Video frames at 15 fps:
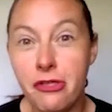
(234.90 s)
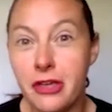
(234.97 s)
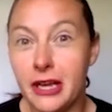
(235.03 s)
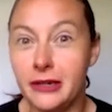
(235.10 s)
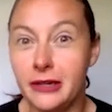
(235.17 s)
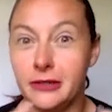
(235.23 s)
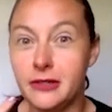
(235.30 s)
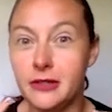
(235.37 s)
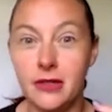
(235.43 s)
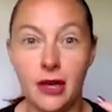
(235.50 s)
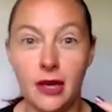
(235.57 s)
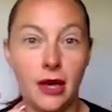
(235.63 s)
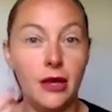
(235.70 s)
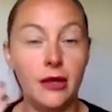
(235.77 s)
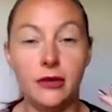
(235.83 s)
things
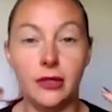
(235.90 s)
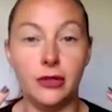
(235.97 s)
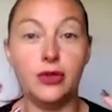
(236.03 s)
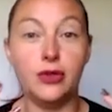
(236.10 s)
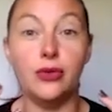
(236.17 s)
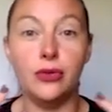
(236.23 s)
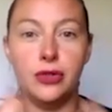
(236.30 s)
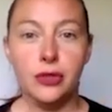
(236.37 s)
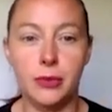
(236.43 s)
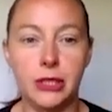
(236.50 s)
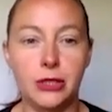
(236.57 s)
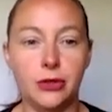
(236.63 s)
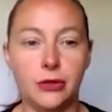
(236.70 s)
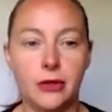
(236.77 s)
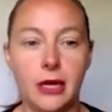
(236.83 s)
that talk to
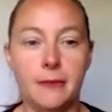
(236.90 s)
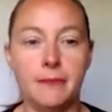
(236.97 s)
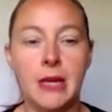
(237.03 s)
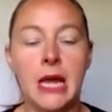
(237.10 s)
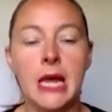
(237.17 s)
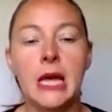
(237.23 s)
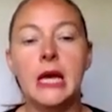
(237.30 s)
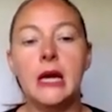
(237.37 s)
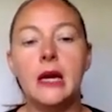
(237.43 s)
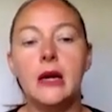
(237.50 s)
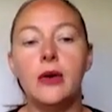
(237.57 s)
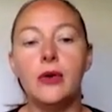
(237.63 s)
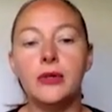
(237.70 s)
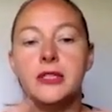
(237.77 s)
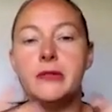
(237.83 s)
each other.
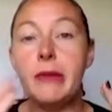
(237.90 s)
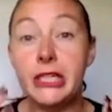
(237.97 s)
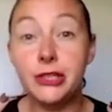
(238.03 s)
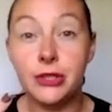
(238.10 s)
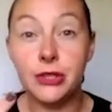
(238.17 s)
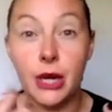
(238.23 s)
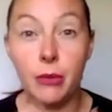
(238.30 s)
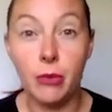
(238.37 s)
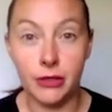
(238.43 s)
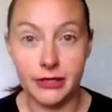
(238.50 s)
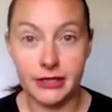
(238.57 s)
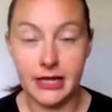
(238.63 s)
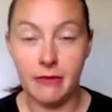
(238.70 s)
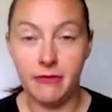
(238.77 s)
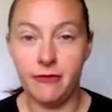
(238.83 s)
Automations go one
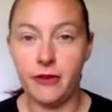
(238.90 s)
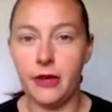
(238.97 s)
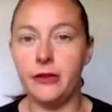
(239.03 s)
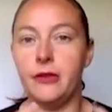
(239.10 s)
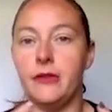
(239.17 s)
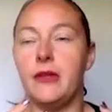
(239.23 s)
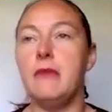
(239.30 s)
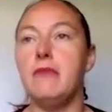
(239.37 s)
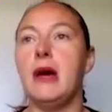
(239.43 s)
step further. They